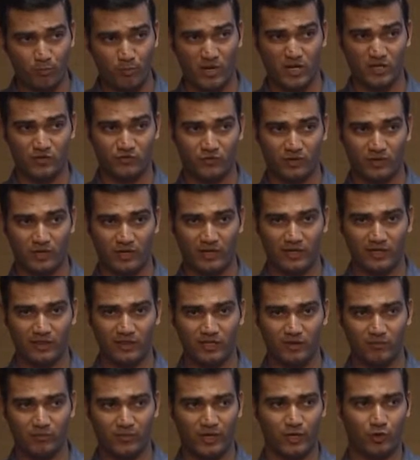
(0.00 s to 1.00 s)
password
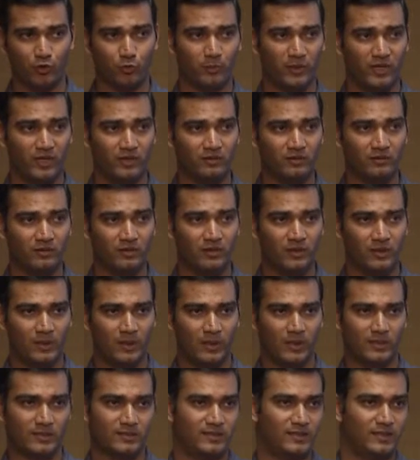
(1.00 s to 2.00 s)
length in my domain
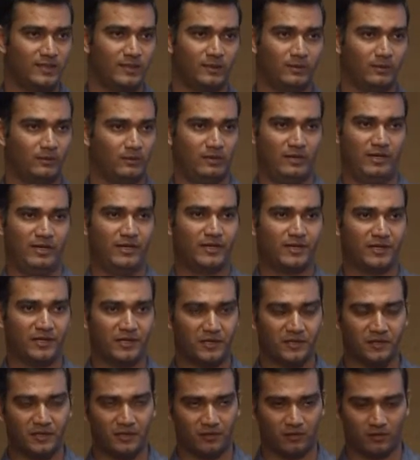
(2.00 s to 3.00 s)
is say 8
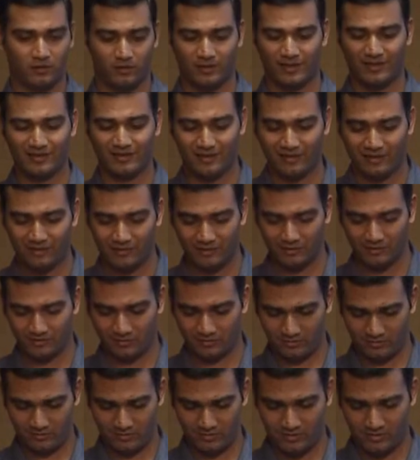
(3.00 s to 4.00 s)
character or 10 character,
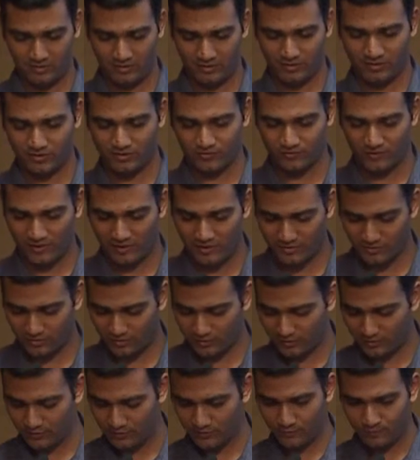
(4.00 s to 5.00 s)
things of that
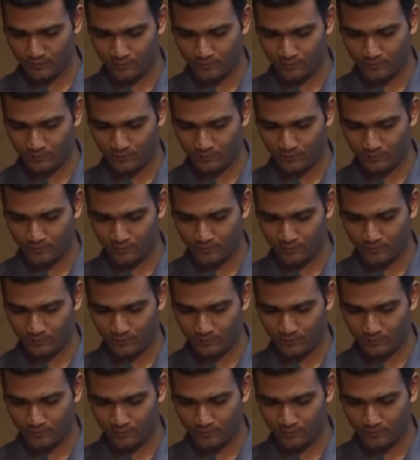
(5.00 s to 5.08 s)
sort.